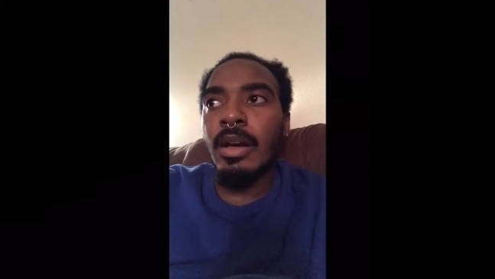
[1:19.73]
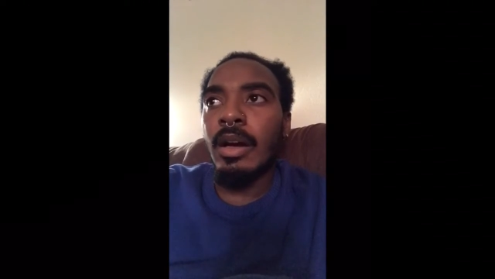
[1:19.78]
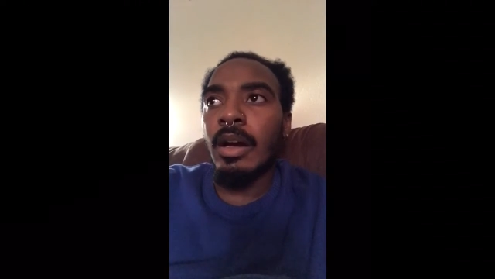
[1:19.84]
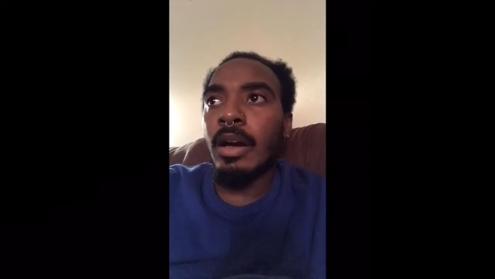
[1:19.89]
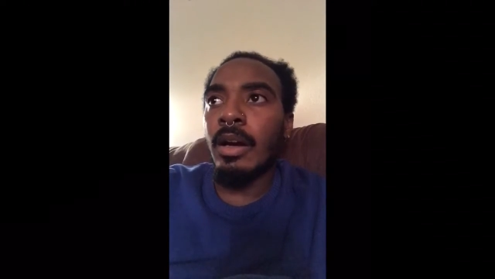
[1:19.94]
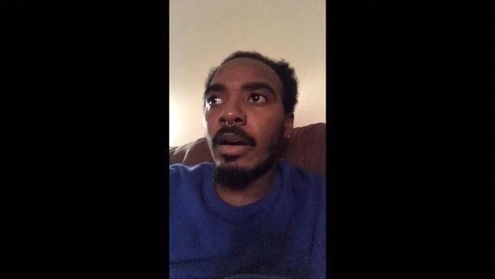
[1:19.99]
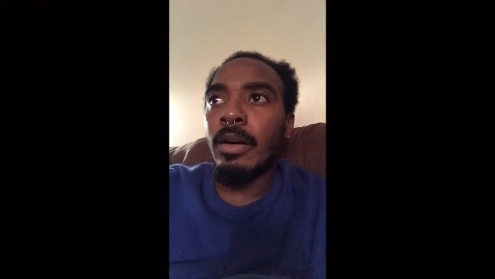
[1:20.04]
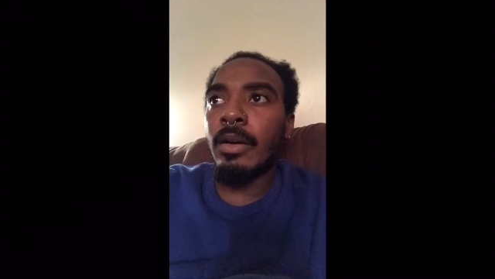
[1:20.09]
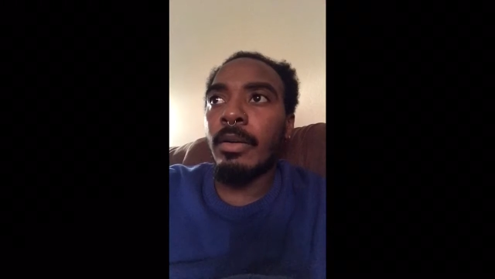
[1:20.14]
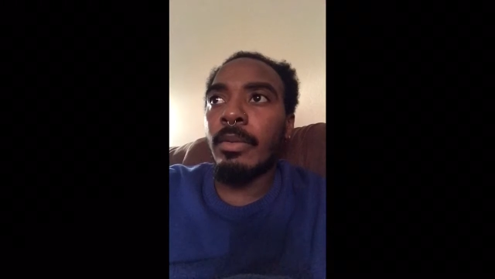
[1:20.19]

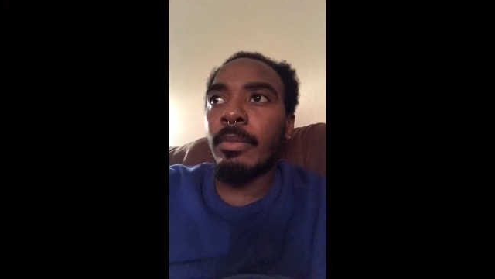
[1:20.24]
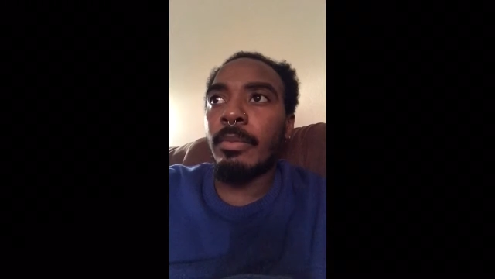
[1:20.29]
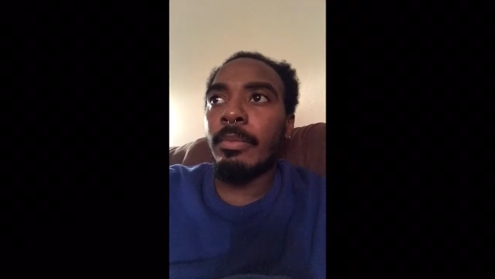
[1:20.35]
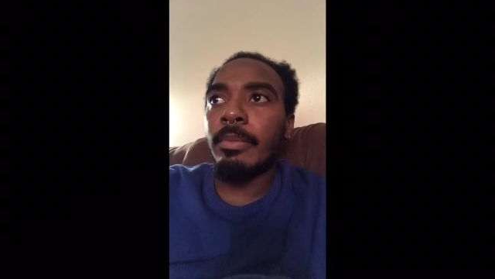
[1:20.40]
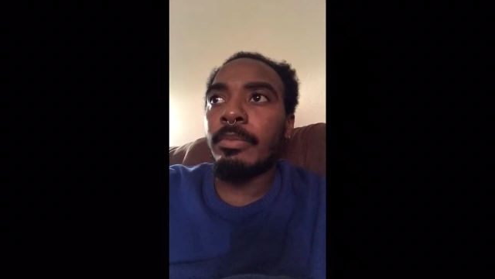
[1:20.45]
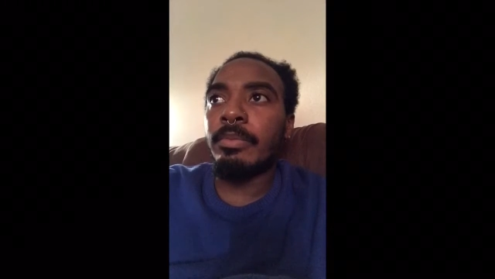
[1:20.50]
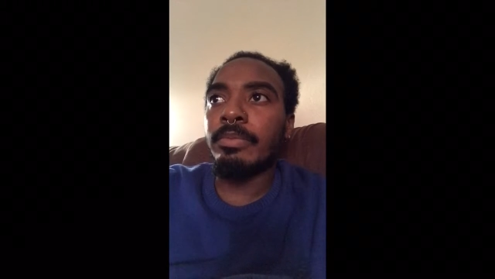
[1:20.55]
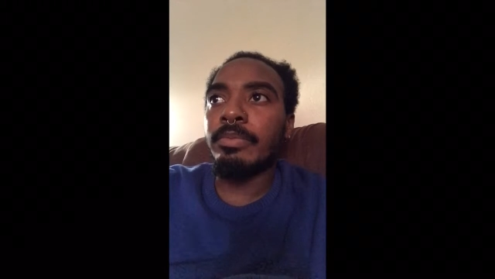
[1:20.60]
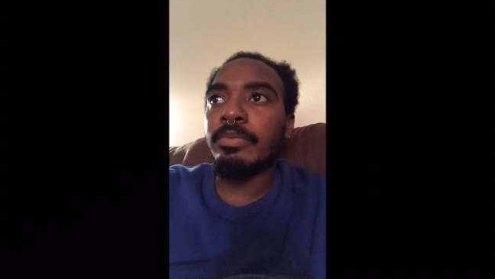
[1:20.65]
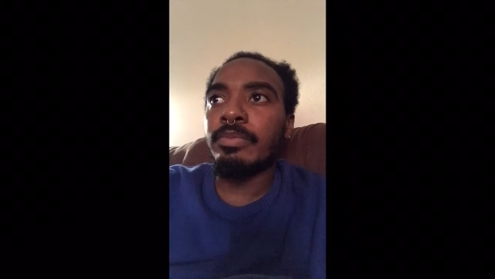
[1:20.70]

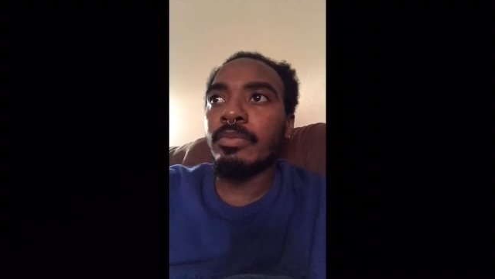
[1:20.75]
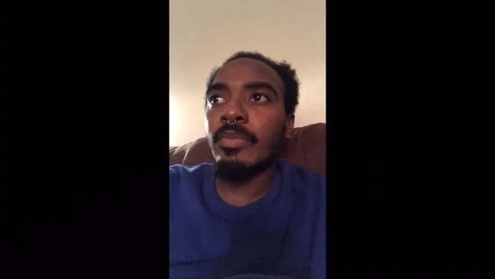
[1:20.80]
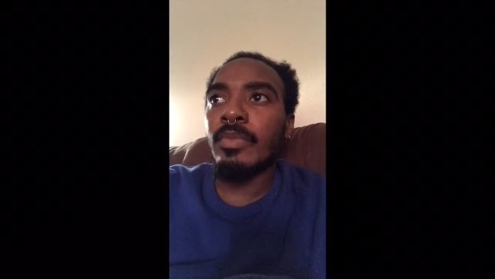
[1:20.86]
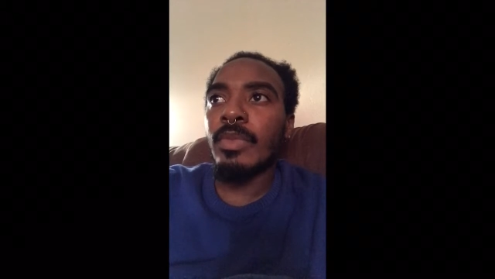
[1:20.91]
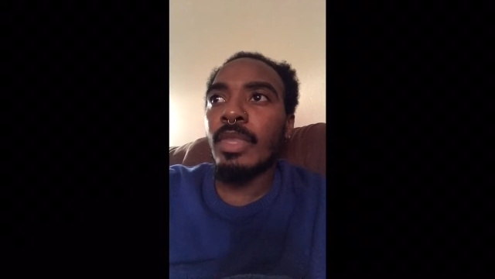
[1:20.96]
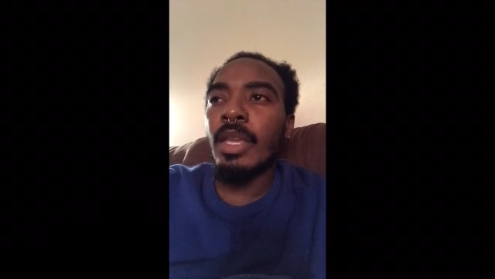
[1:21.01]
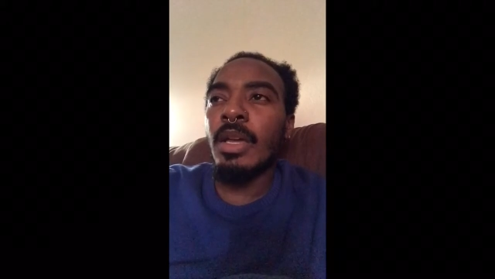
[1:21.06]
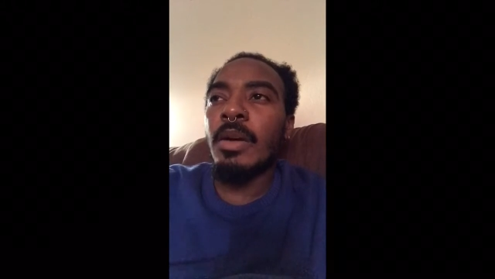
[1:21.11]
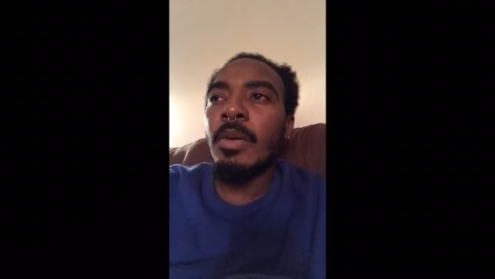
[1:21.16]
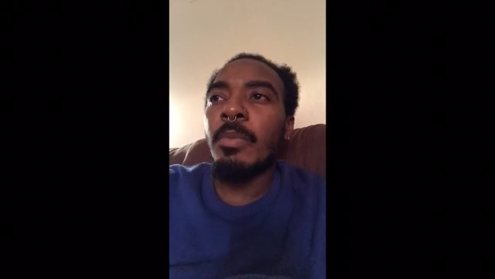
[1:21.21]
Um,
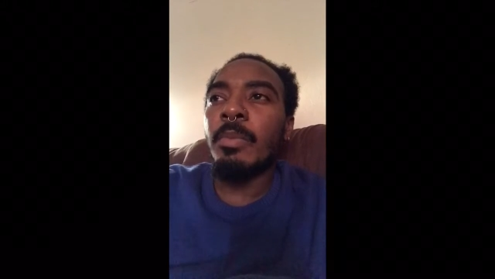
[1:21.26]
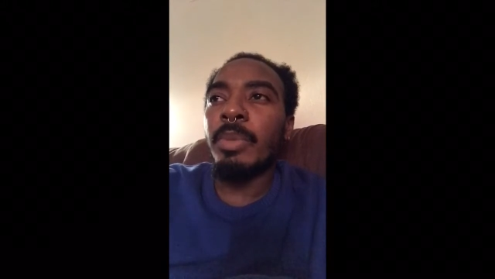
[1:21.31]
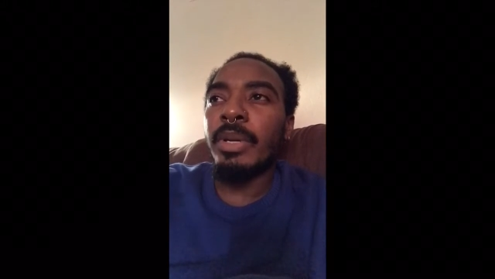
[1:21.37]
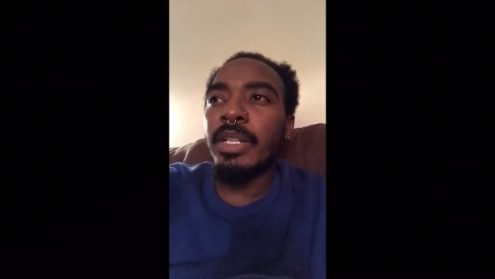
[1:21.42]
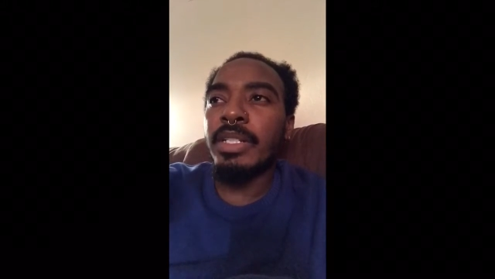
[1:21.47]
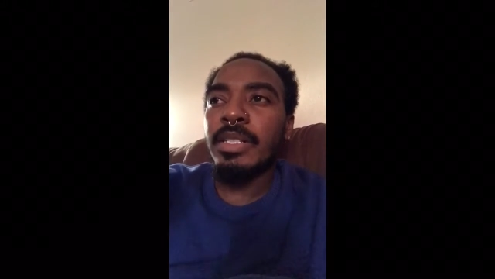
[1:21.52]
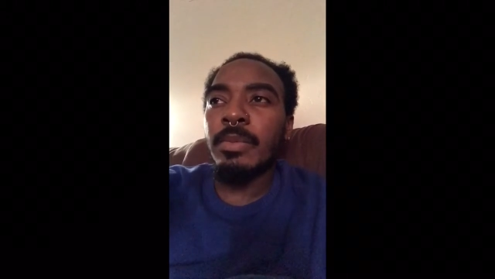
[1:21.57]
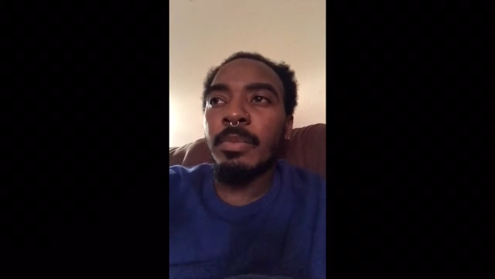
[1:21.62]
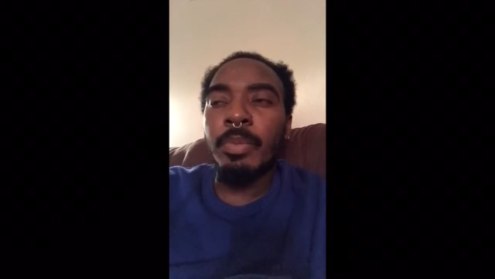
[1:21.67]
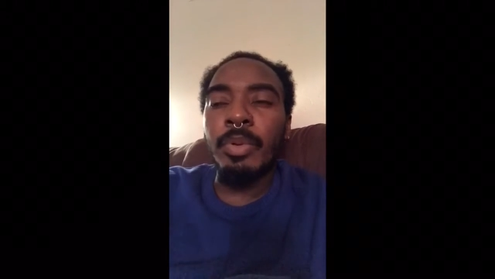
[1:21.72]
but
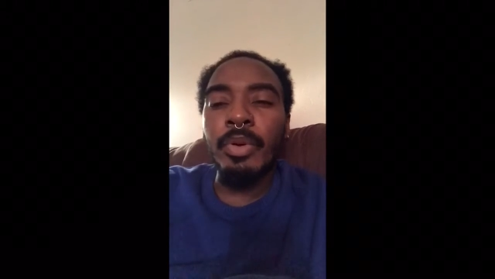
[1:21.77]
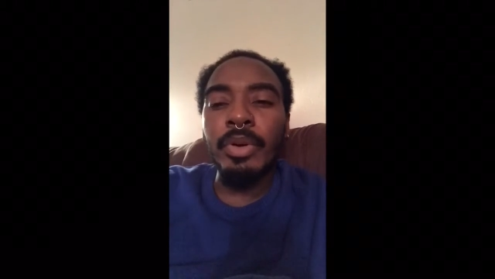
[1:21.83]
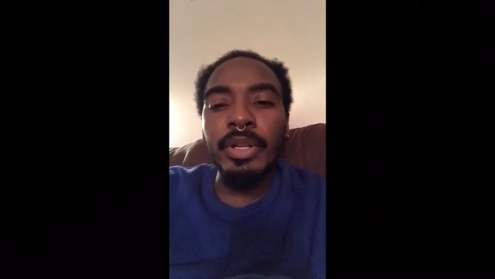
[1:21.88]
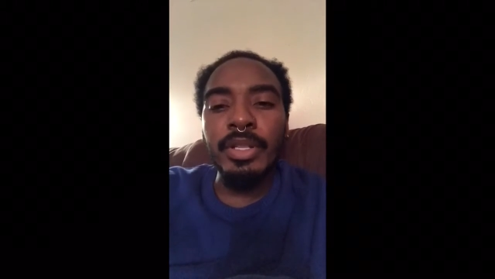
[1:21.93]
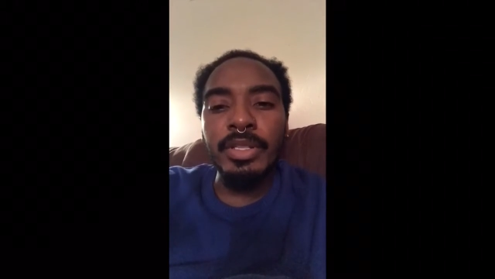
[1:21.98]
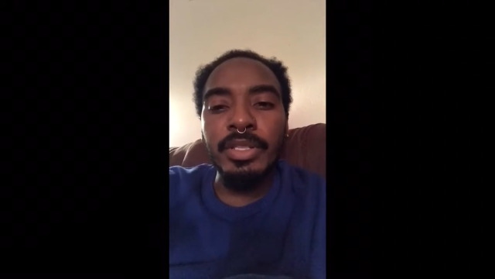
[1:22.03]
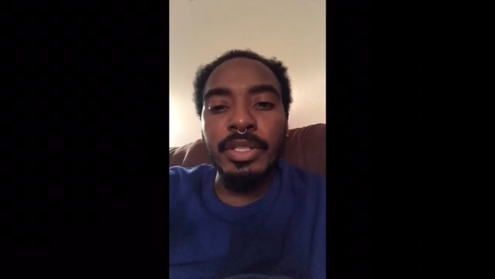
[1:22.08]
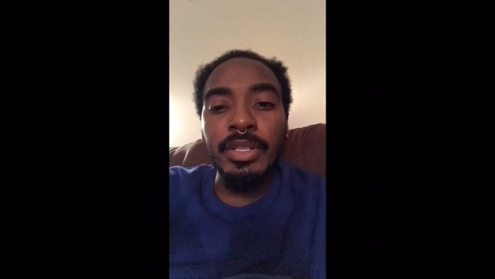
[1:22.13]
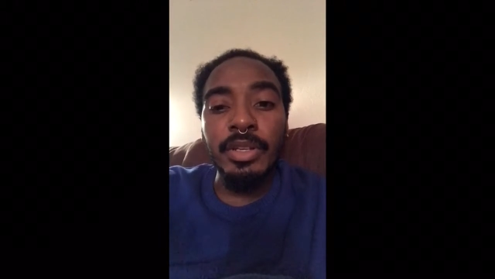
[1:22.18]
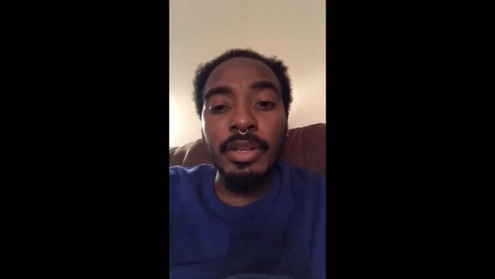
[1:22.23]
it's
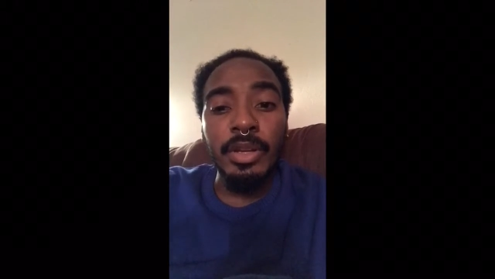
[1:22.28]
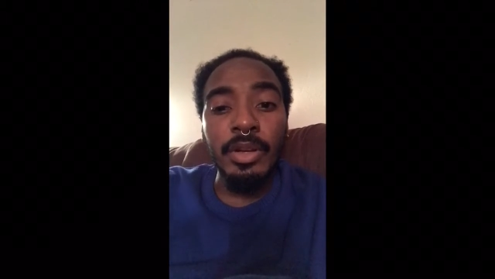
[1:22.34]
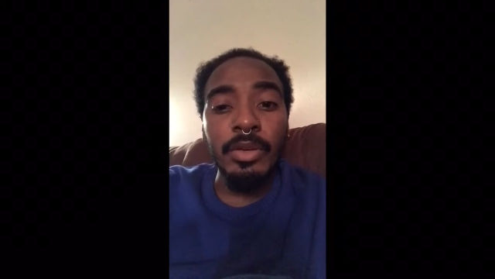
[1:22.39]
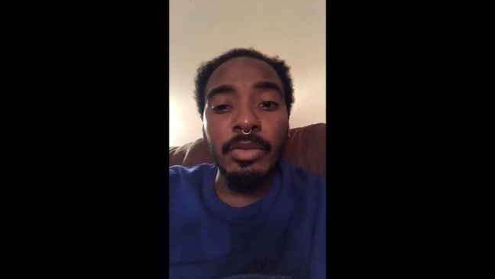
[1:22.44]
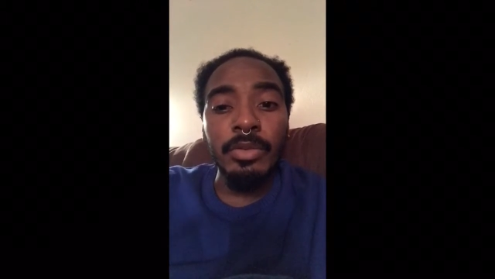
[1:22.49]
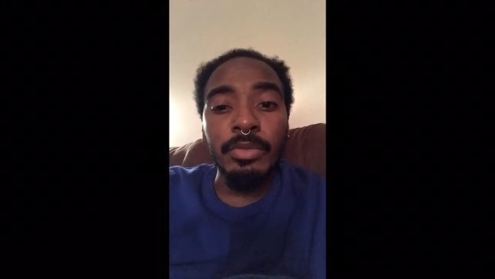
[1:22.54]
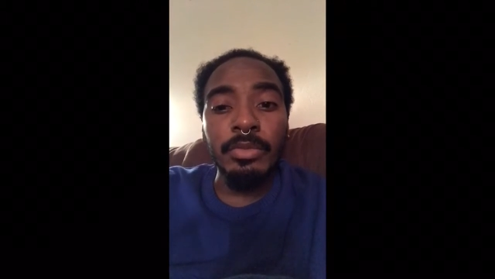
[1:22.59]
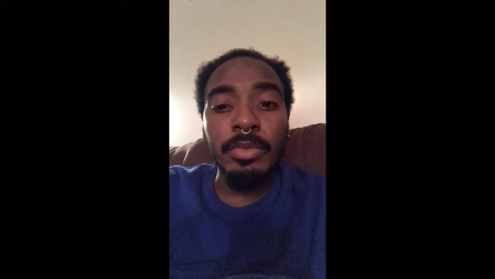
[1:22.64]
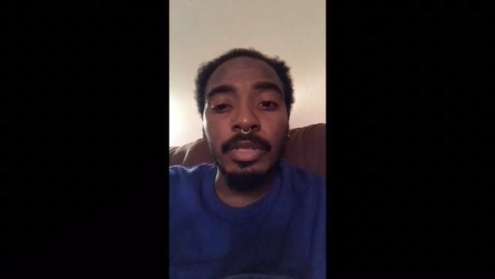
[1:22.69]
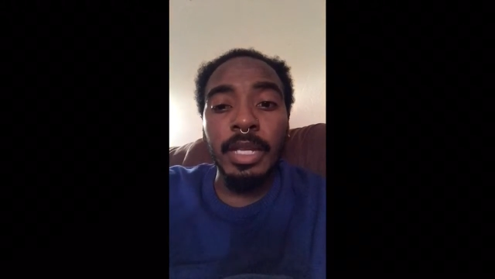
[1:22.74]
important to note,